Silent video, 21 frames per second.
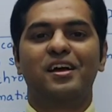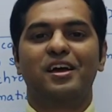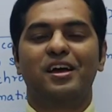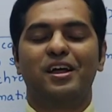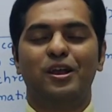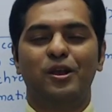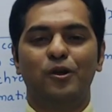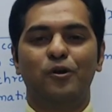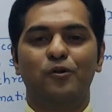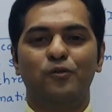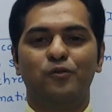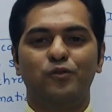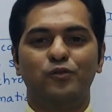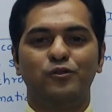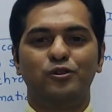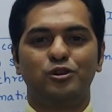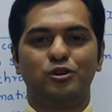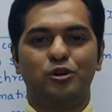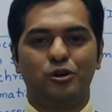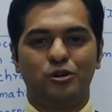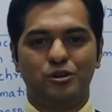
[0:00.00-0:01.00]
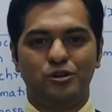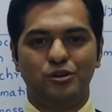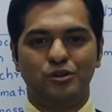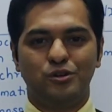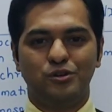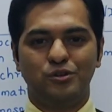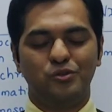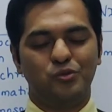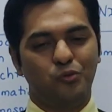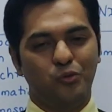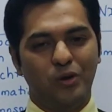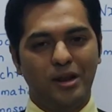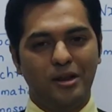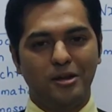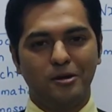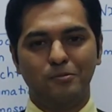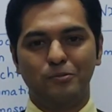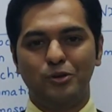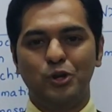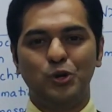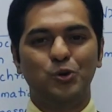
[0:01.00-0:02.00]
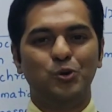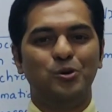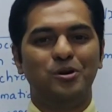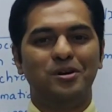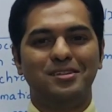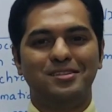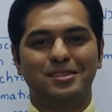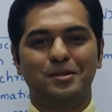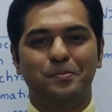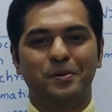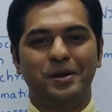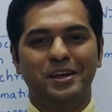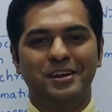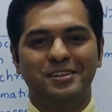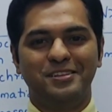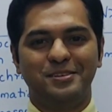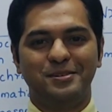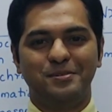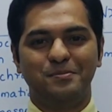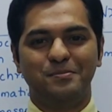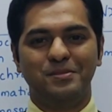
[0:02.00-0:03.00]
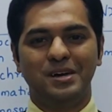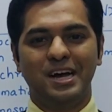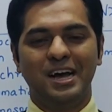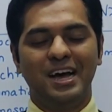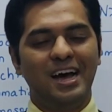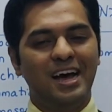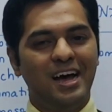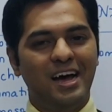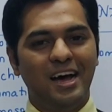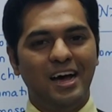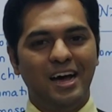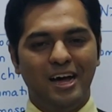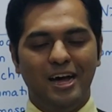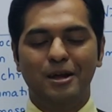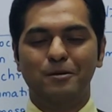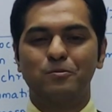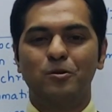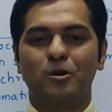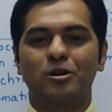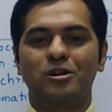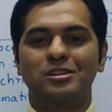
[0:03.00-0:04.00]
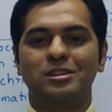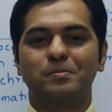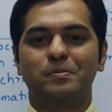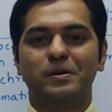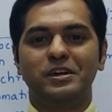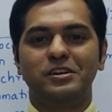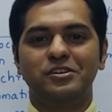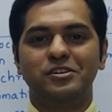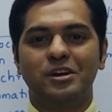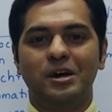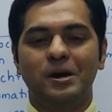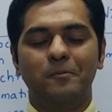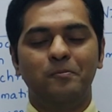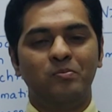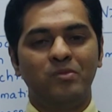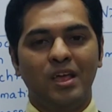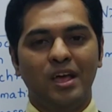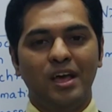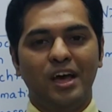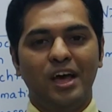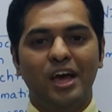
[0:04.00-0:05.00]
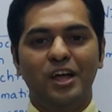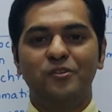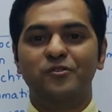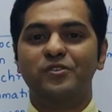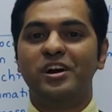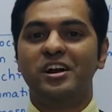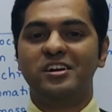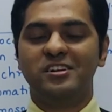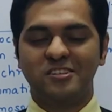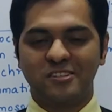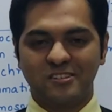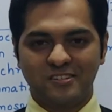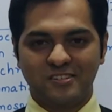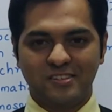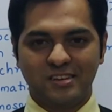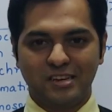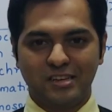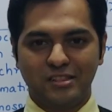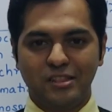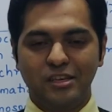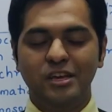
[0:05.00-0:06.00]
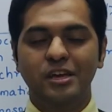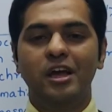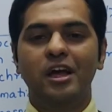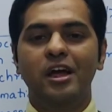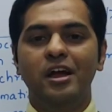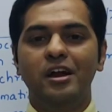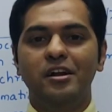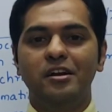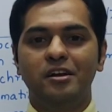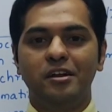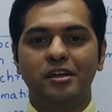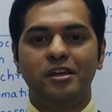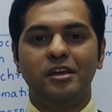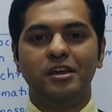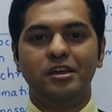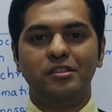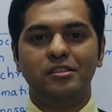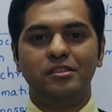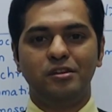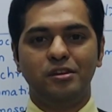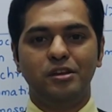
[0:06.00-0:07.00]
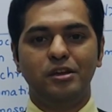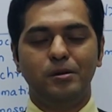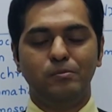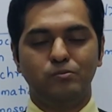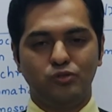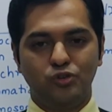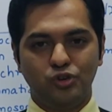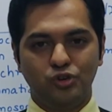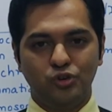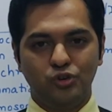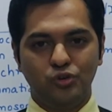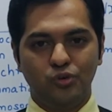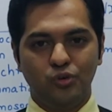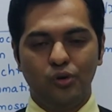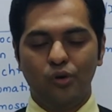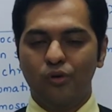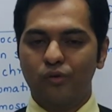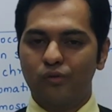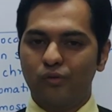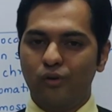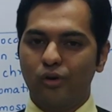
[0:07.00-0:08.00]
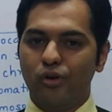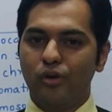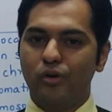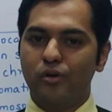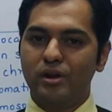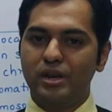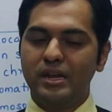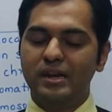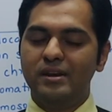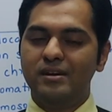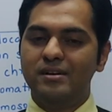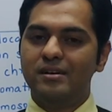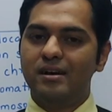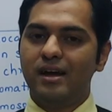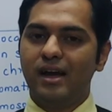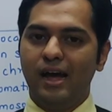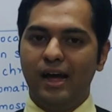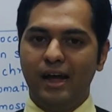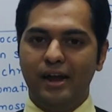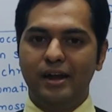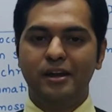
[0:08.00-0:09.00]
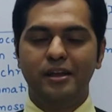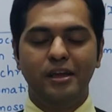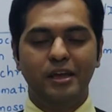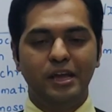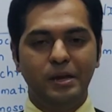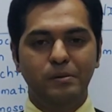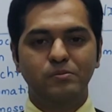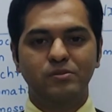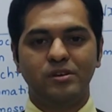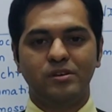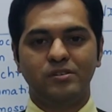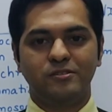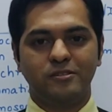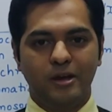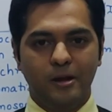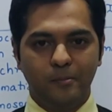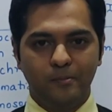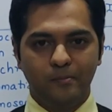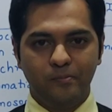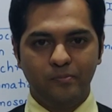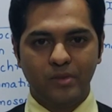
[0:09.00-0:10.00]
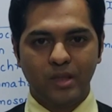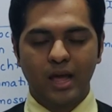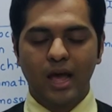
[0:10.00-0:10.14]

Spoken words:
Hello future doctors, welcome to Dipenism. I am Dr. Dipen Shah and we are discussing the tricky 3 MCQ for your NEET and AIIMS exam.